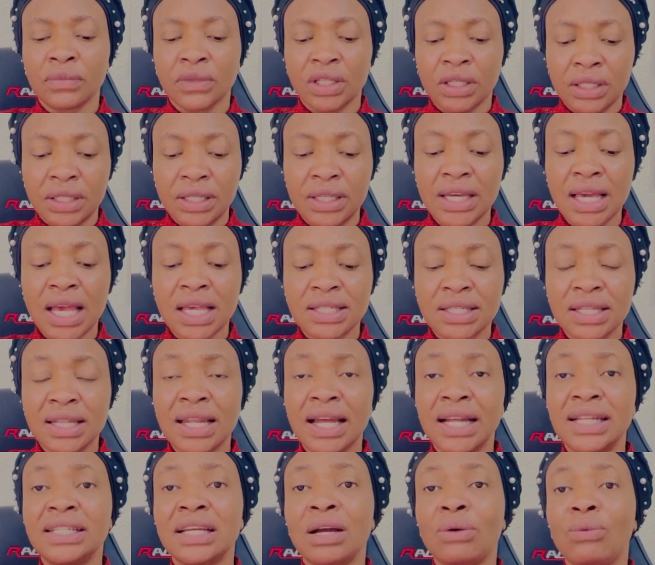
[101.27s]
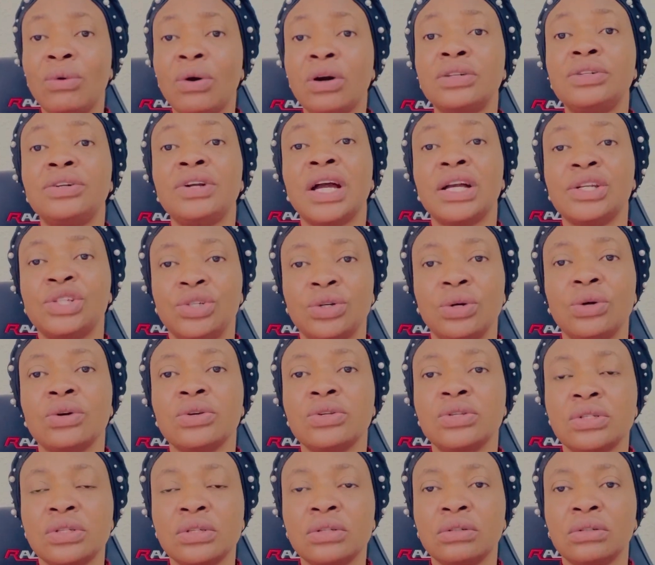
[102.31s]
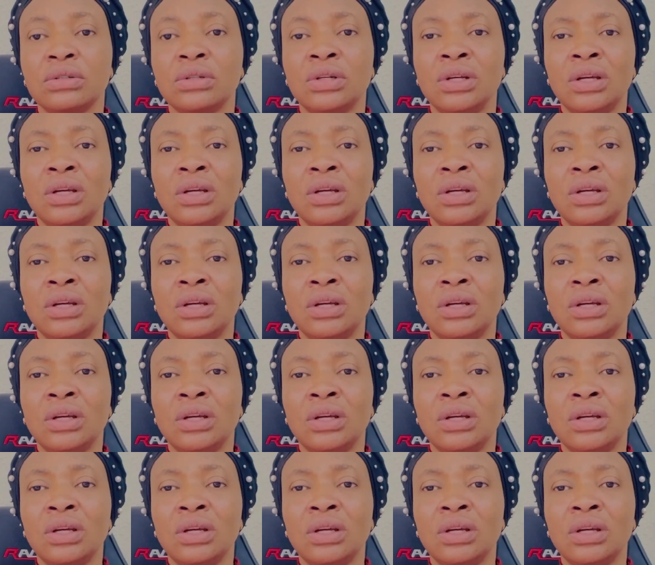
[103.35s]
Yes, let the world readjust.